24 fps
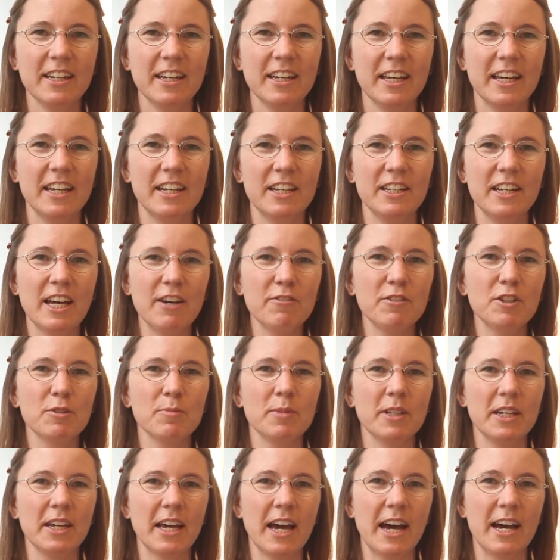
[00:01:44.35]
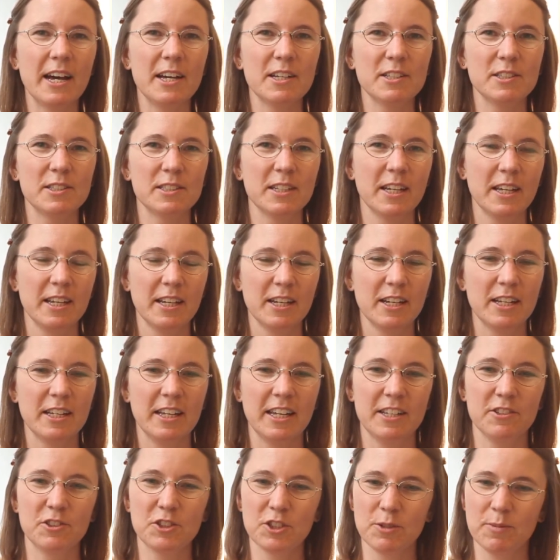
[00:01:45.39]
it inevitably has
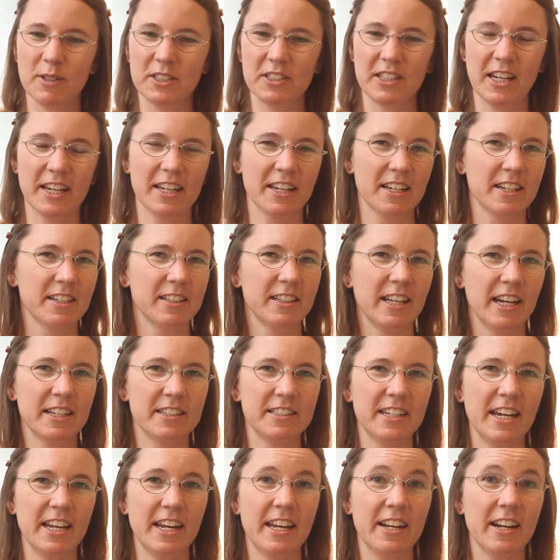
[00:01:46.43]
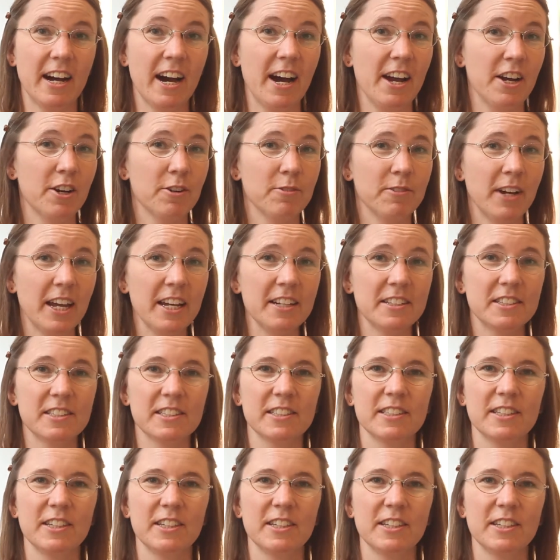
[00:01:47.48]
instruments that can collect data at a higher rate